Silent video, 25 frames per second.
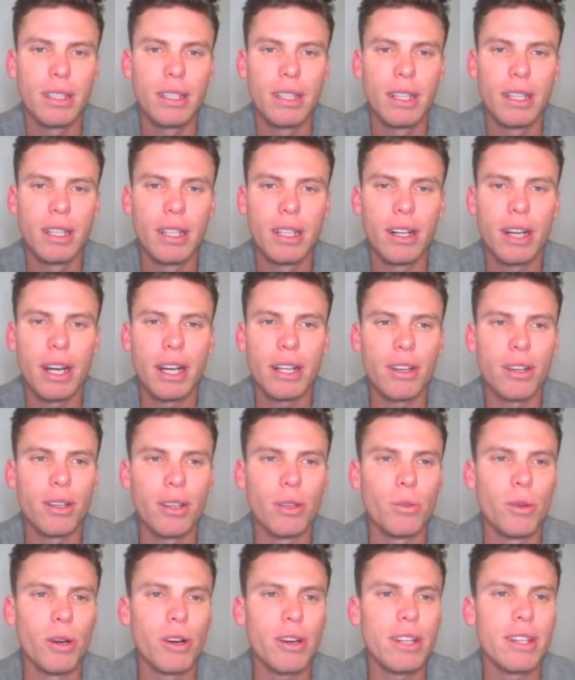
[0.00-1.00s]
All right, go the
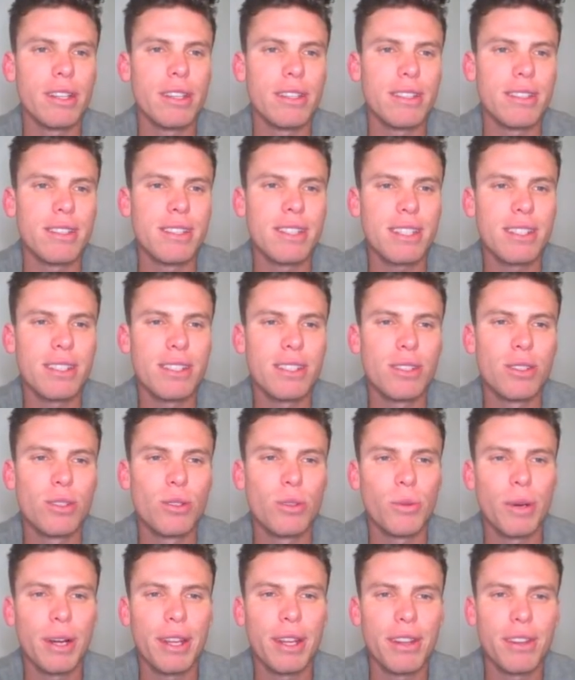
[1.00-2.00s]
Warriors.
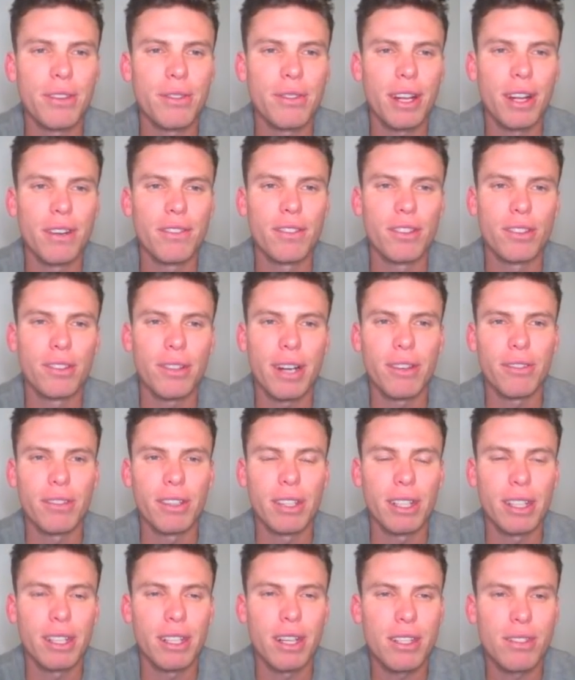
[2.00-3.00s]
6213 overall rank.
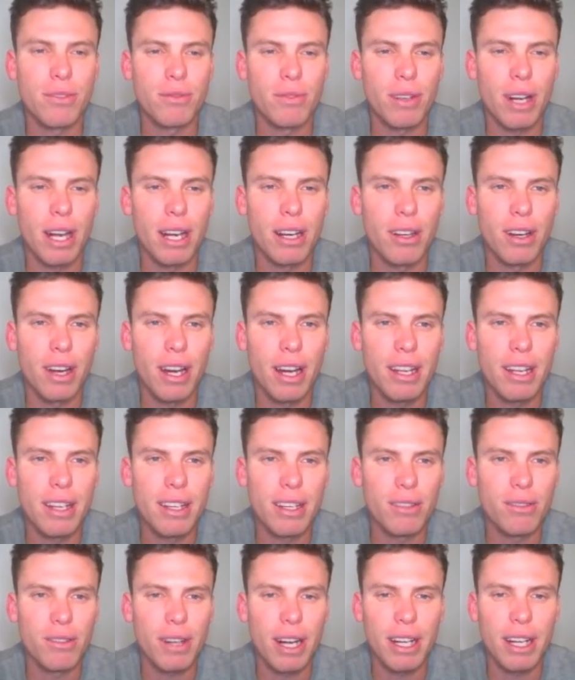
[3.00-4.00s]
Really nice round 9
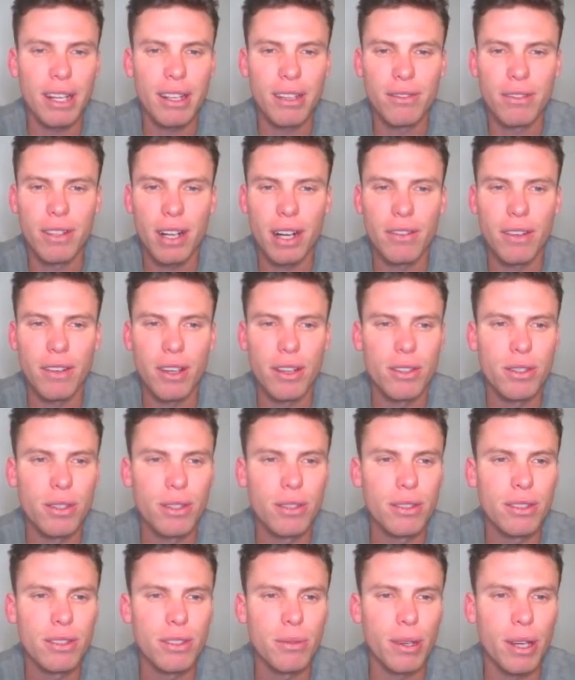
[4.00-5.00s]
rank at
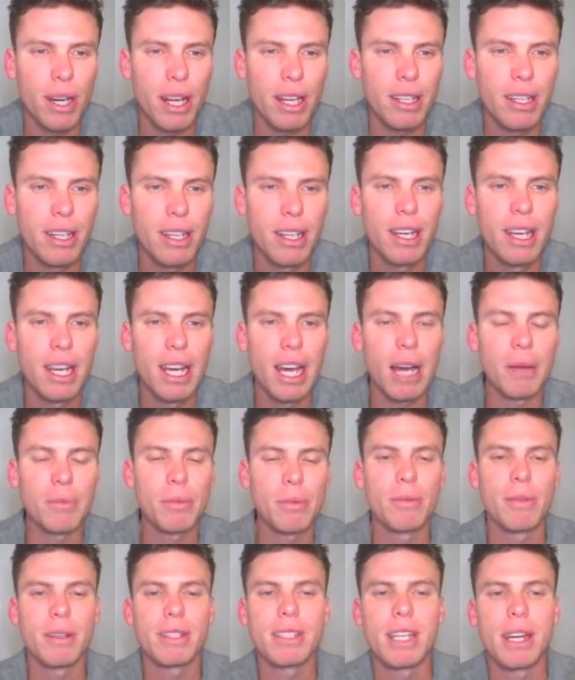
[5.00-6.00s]
502. So well done. Happy
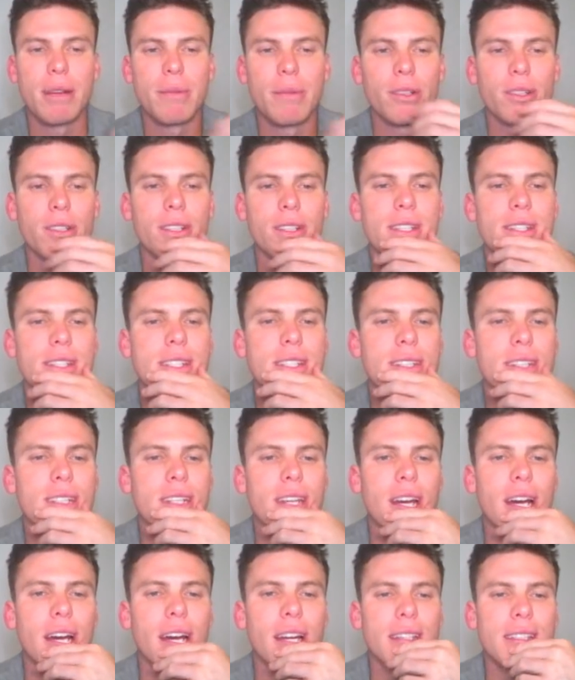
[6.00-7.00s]
with my team. Looking
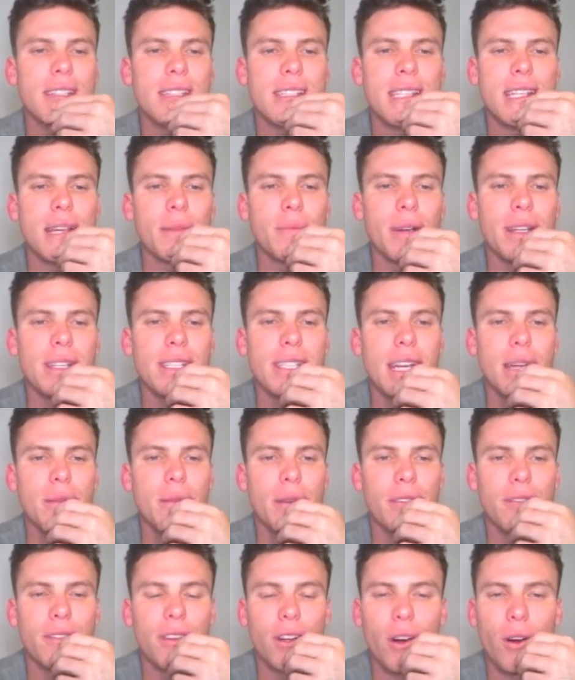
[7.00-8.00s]
uh, to set my team
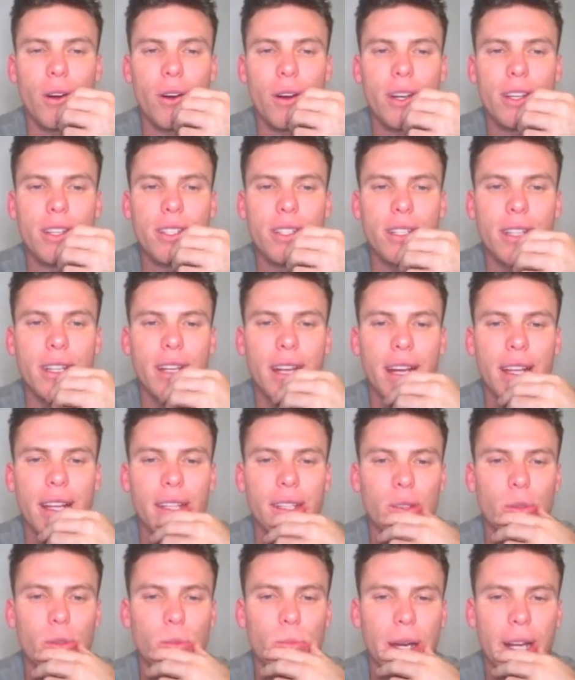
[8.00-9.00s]
up for Origin a
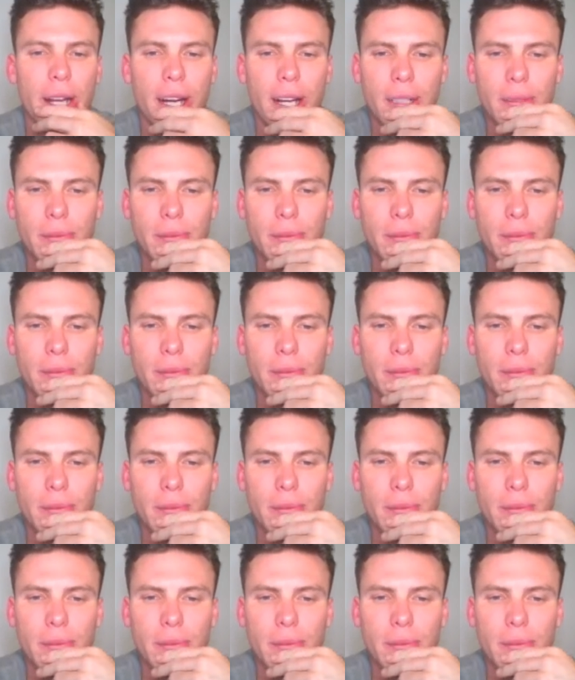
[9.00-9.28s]
little better.